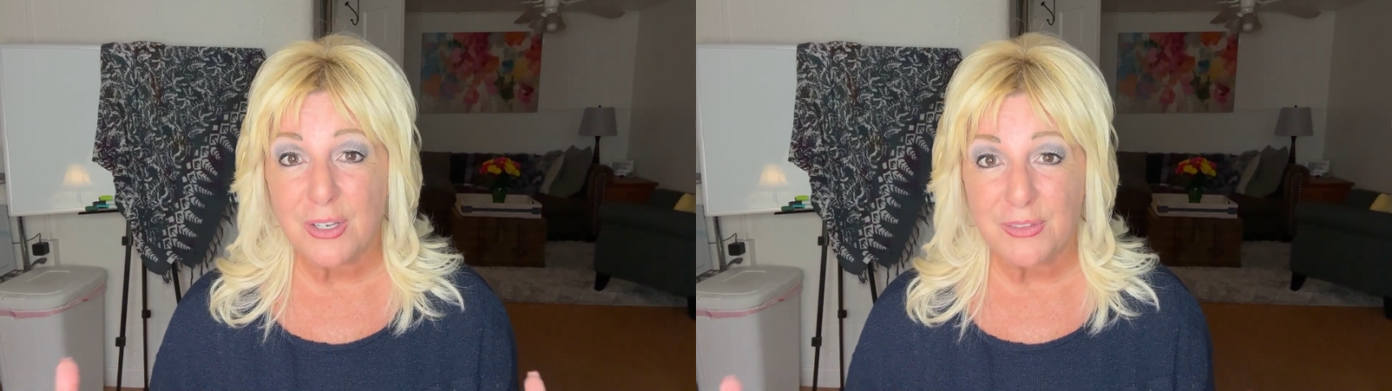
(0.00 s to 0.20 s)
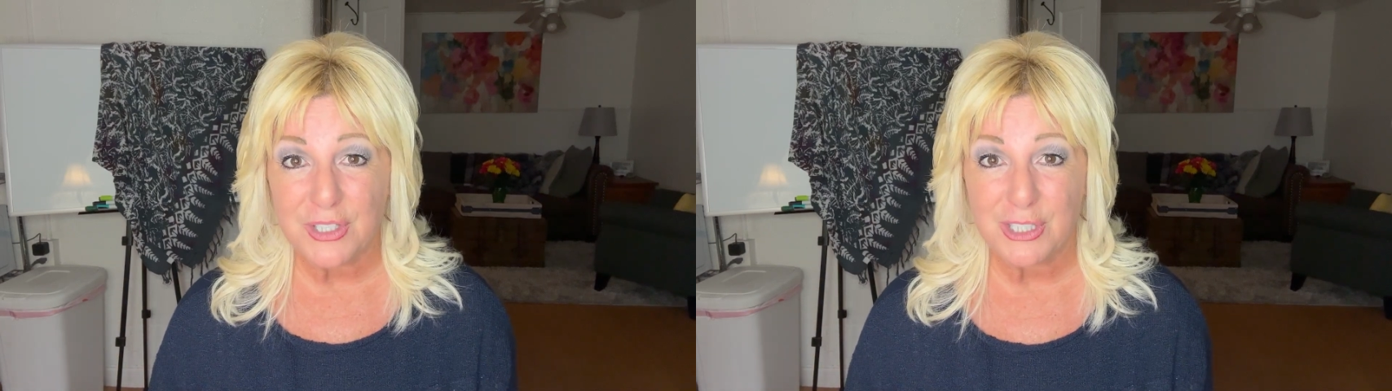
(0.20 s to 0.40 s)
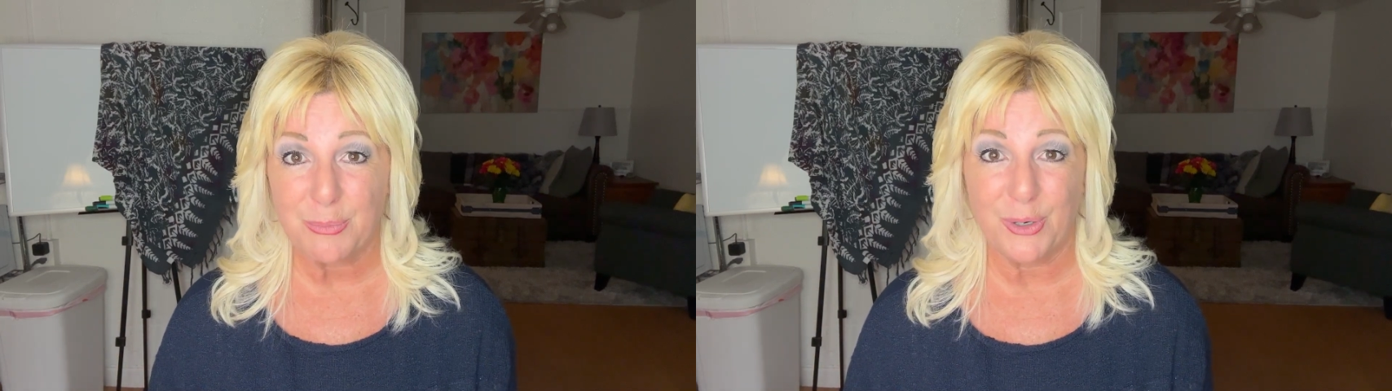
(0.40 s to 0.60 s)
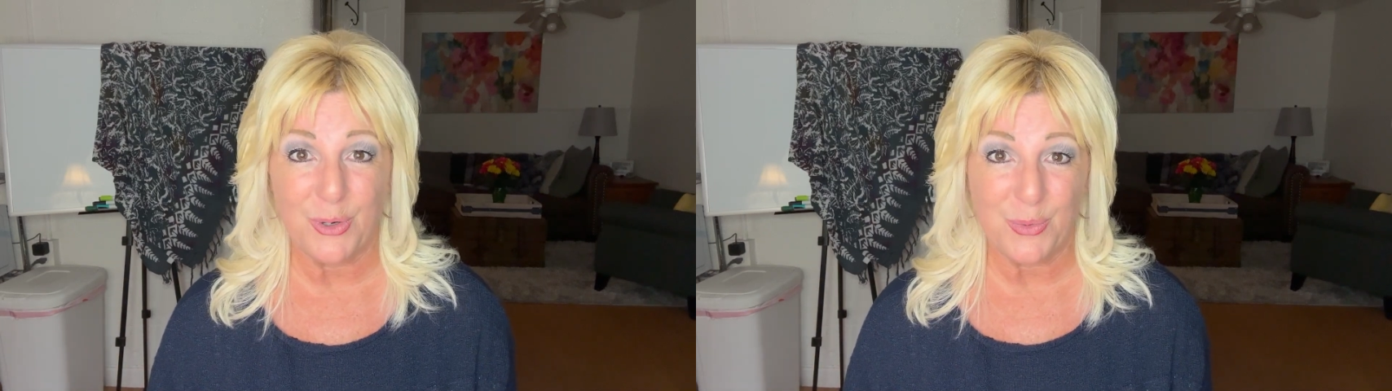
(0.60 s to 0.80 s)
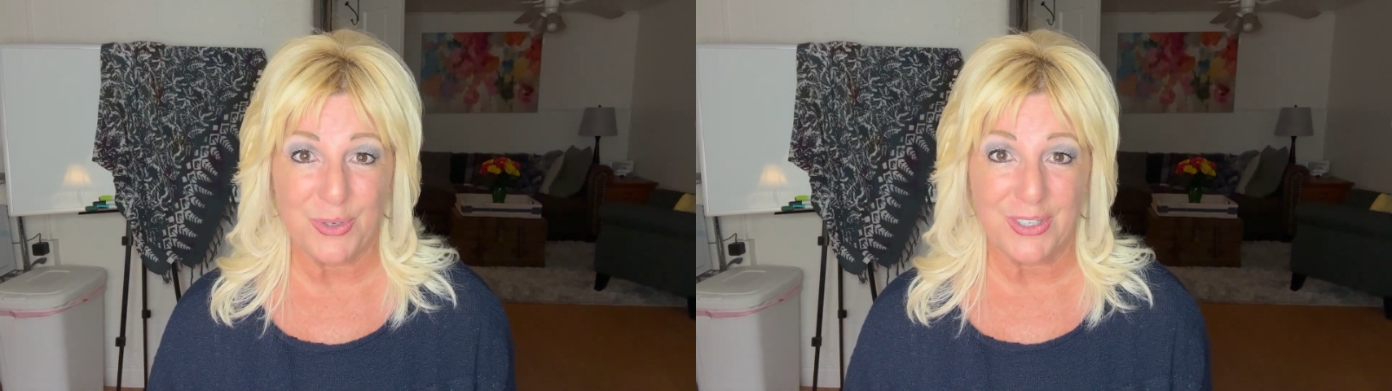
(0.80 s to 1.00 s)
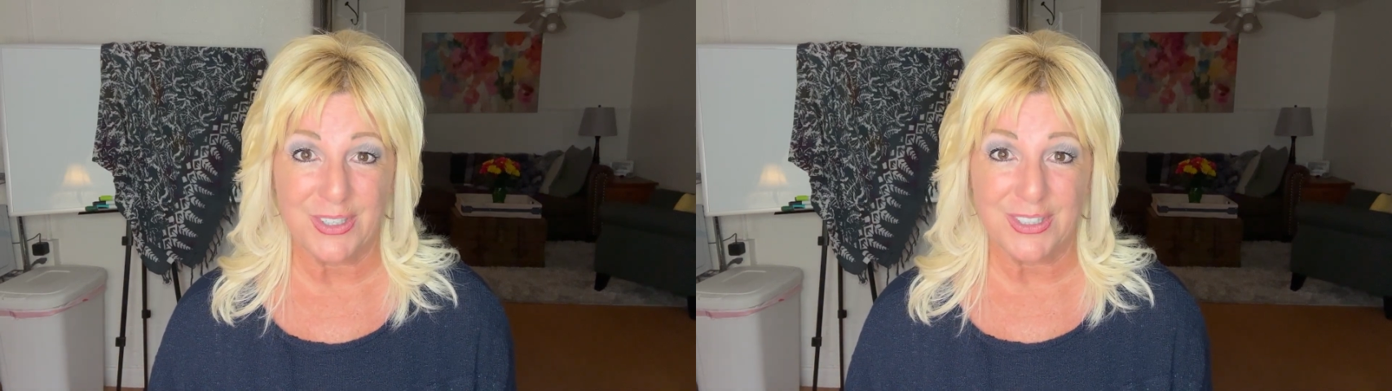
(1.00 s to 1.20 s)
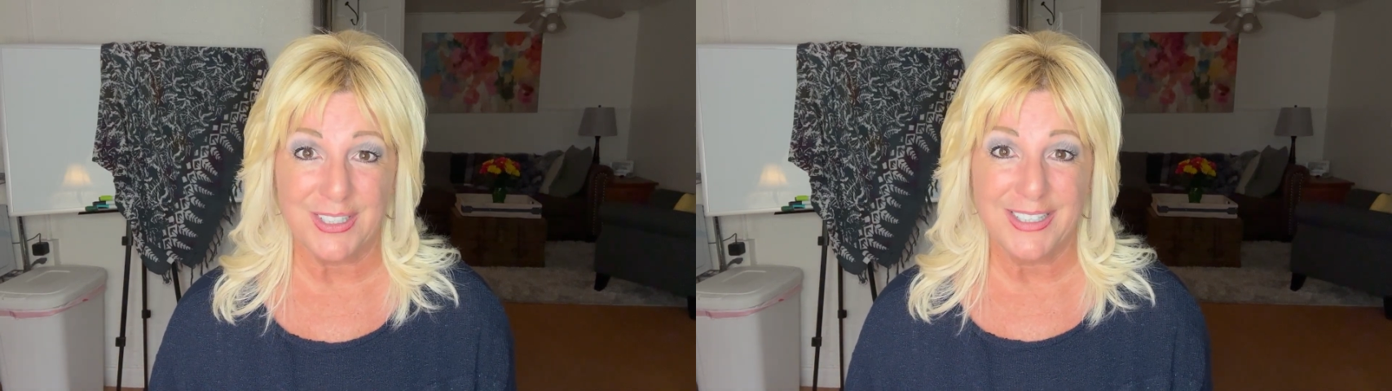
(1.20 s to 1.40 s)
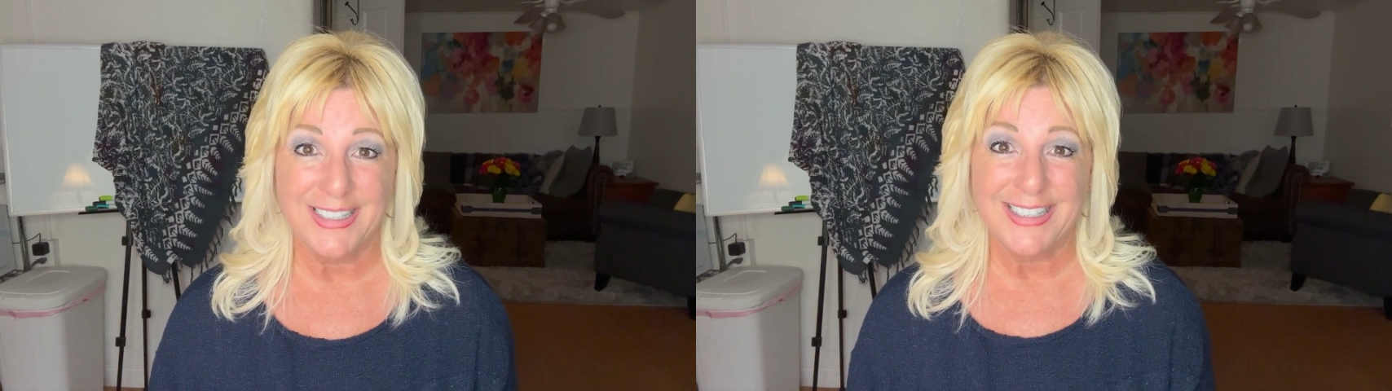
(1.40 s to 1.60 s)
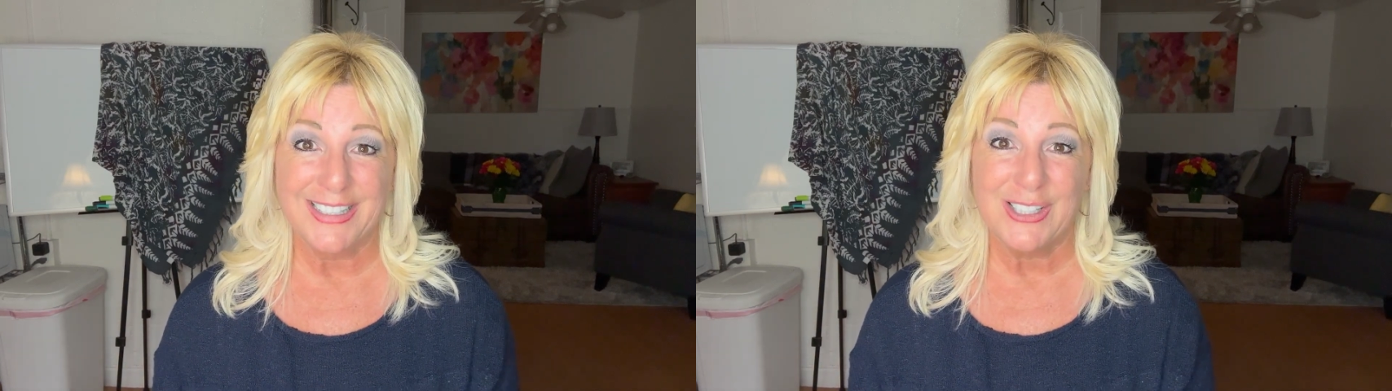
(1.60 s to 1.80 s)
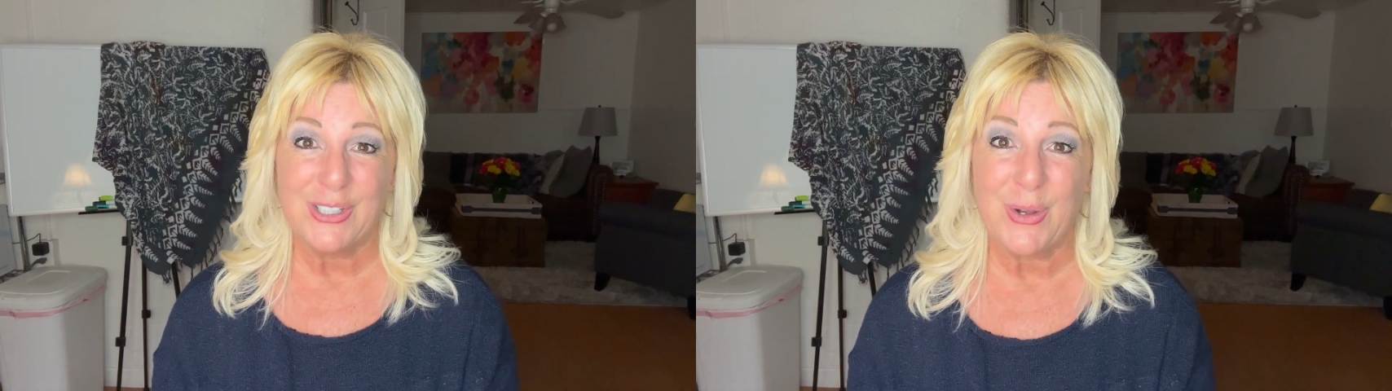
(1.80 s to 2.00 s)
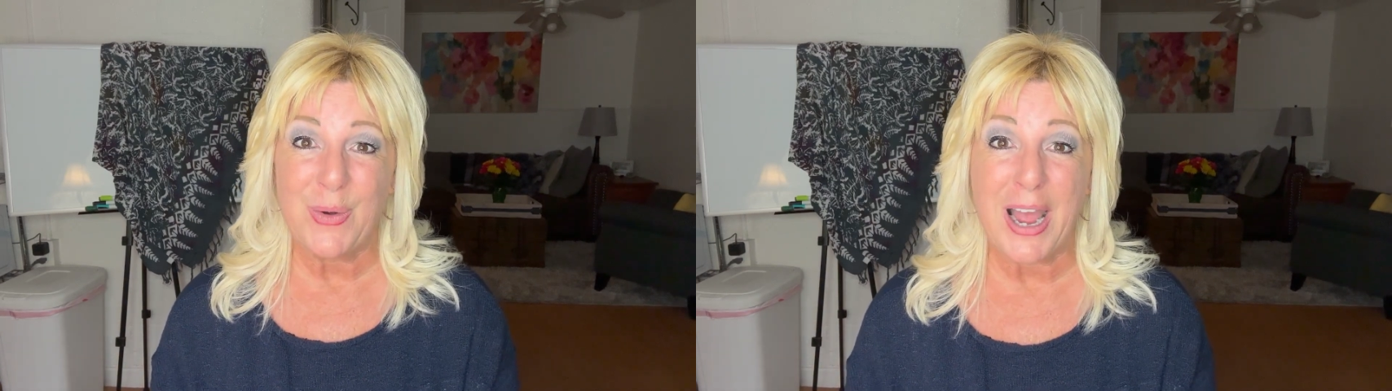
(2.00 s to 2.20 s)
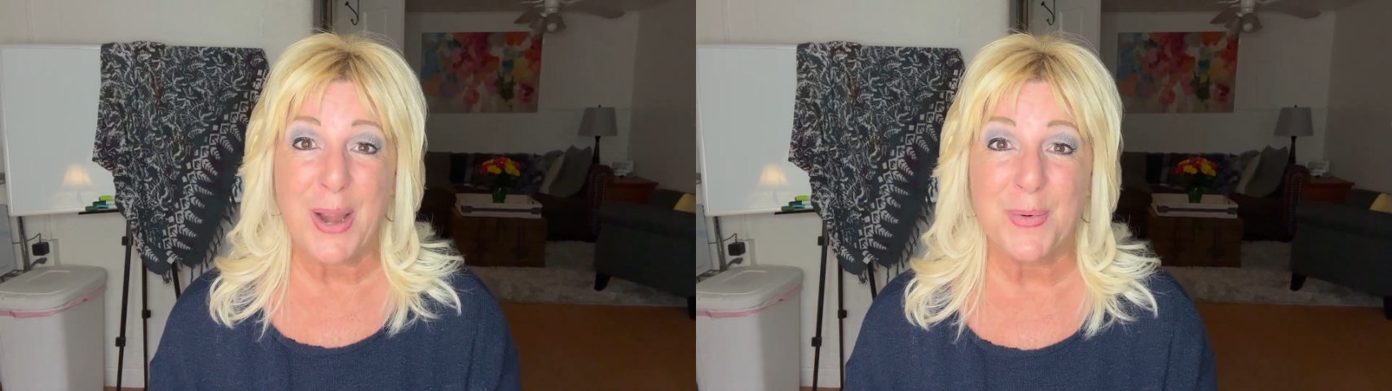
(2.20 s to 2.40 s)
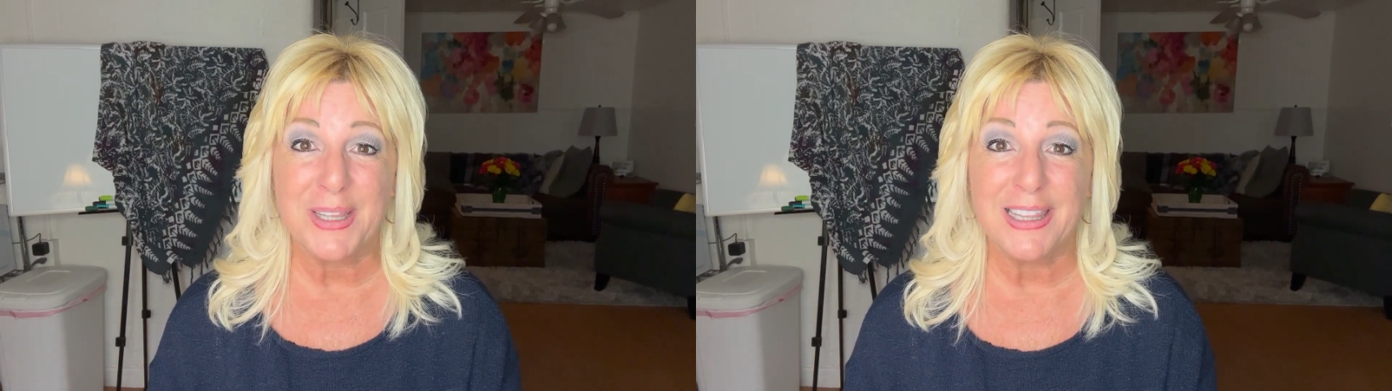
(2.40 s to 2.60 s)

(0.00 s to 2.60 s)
of the spirit world. So I would